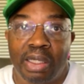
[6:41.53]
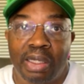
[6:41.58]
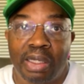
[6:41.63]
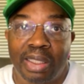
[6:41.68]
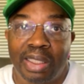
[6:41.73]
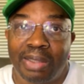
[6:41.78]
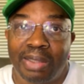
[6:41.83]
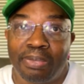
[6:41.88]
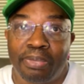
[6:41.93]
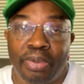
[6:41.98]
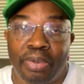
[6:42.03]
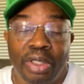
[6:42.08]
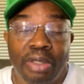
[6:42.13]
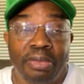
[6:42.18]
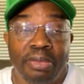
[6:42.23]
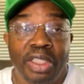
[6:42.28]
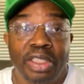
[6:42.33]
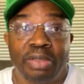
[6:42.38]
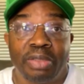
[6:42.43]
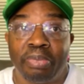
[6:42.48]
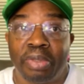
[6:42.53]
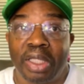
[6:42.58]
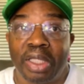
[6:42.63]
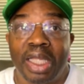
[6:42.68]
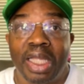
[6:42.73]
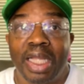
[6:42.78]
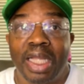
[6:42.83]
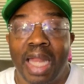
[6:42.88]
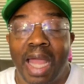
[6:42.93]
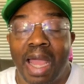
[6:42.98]
He pretty much
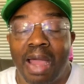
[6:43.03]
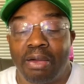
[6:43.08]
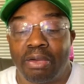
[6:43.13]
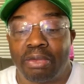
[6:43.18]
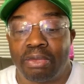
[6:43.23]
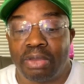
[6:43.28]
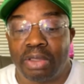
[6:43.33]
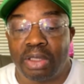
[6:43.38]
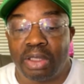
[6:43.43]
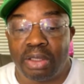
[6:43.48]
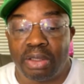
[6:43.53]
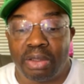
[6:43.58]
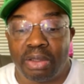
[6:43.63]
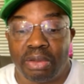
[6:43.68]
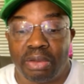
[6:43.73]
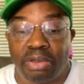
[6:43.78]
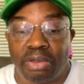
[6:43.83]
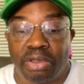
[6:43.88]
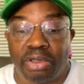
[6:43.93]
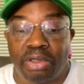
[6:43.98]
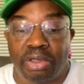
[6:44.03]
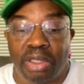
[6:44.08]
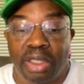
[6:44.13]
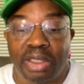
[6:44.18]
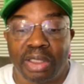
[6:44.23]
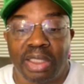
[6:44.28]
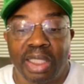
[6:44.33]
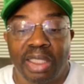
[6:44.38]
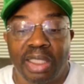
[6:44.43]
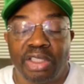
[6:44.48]
bled out. They
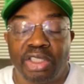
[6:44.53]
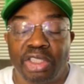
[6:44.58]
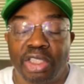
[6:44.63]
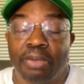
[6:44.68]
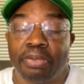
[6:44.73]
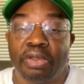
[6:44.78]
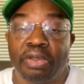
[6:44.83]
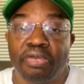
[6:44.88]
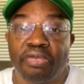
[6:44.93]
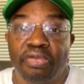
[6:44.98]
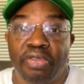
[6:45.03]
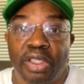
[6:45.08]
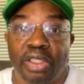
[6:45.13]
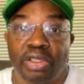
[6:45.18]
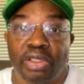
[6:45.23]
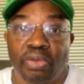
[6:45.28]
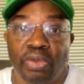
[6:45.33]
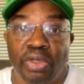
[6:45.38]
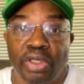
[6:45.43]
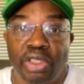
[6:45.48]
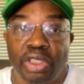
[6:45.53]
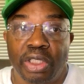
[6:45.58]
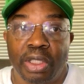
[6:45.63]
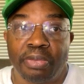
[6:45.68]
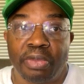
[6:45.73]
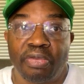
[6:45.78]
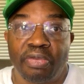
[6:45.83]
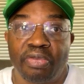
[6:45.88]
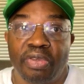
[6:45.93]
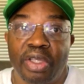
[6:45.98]
say he jumped the fence. When he
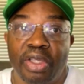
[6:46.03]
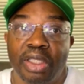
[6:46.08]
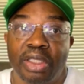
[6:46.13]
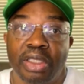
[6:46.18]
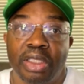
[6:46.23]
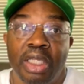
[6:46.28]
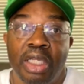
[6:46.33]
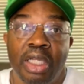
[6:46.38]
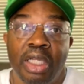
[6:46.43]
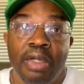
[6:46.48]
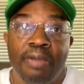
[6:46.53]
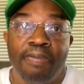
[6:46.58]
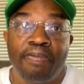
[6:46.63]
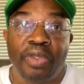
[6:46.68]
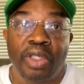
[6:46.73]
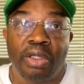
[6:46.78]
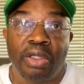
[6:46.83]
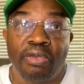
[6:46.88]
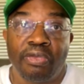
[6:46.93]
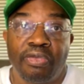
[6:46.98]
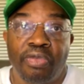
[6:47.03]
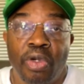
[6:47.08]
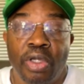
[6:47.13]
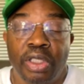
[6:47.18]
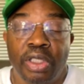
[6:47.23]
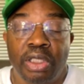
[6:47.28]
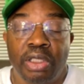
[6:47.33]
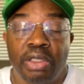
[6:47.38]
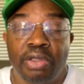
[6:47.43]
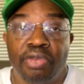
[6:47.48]
jumped the fence,
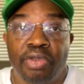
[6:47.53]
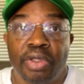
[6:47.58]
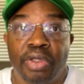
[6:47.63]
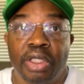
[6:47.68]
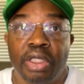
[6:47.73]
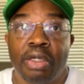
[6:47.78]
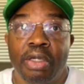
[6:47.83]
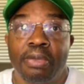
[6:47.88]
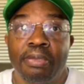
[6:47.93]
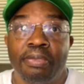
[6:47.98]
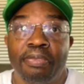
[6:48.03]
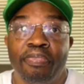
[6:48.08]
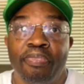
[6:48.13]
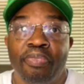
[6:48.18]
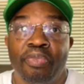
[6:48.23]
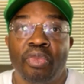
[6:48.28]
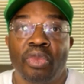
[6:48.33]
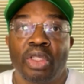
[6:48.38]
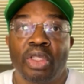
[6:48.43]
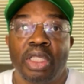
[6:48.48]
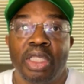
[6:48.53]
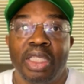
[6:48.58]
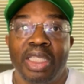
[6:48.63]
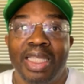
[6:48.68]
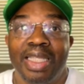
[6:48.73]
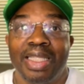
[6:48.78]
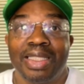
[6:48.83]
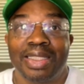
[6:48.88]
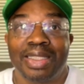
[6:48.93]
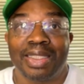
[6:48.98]
unfortunately for him, he
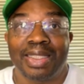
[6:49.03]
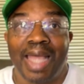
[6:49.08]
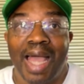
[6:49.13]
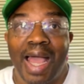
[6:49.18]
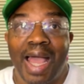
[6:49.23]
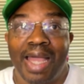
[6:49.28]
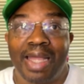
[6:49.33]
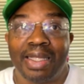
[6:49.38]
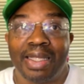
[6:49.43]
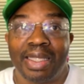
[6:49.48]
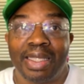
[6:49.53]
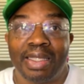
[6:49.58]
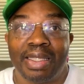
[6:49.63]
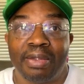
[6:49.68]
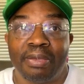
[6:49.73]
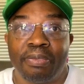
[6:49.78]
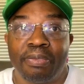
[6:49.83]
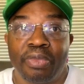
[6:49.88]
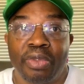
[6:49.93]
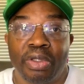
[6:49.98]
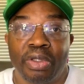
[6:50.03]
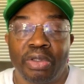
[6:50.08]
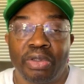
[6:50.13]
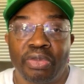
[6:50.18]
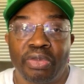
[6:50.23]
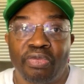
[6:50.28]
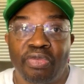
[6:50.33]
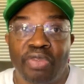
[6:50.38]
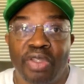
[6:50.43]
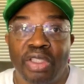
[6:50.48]
hit his thigh, and the
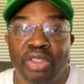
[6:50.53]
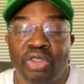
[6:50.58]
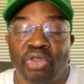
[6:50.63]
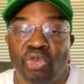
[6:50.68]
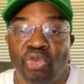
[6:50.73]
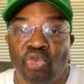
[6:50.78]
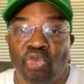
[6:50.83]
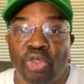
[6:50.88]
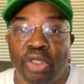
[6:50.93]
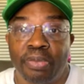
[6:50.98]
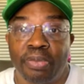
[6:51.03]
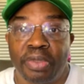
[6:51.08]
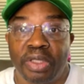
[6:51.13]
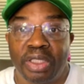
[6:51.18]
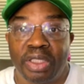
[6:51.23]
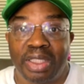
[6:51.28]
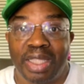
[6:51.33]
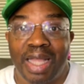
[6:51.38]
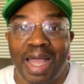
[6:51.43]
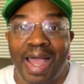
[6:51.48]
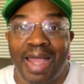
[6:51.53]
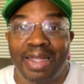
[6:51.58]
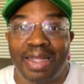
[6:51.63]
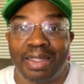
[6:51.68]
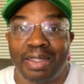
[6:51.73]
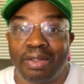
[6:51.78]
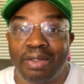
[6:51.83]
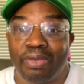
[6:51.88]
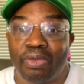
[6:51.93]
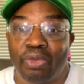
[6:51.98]
fence ripped his thigh
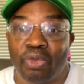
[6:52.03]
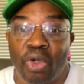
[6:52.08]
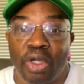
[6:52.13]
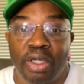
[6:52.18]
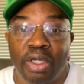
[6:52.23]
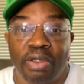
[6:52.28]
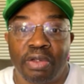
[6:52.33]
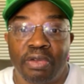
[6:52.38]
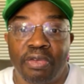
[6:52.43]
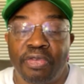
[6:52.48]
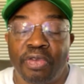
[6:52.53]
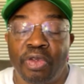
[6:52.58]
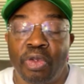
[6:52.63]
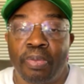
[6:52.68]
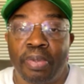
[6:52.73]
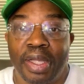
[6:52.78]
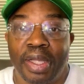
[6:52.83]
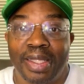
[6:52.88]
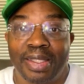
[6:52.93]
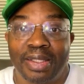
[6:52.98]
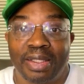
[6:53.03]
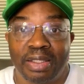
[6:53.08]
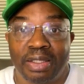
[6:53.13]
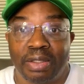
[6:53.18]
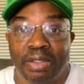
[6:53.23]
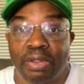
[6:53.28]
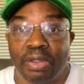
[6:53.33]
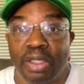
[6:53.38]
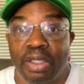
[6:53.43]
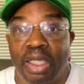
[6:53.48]
in one of the few places
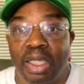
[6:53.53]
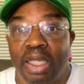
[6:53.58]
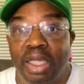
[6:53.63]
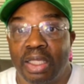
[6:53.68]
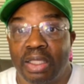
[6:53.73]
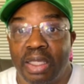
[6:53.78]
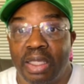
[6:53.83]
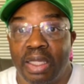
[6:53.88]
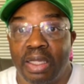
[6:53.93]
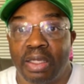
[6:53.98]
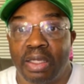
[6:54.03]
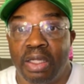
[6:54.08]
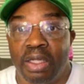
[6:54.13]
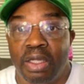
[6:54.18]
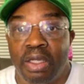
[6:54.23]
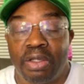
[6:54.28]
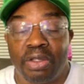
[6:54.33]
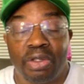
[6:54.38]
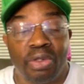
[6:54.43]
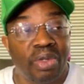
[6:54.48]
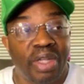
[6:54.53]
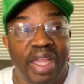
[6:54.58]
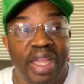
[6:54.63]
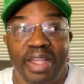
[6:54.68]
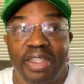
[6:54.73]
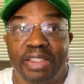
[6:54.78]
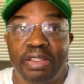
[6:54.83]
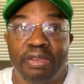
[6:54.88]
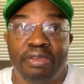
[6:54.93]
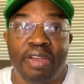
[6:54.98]
in your leg that you
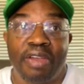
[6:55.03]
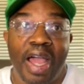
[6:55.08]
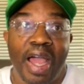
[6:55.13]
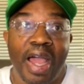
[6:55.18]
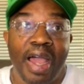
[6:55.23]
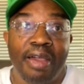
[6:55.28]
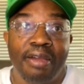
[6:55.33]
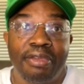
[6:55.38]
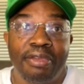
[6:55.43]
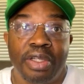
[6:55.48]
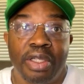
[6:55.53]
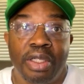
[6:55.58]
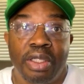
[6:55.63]
can't survive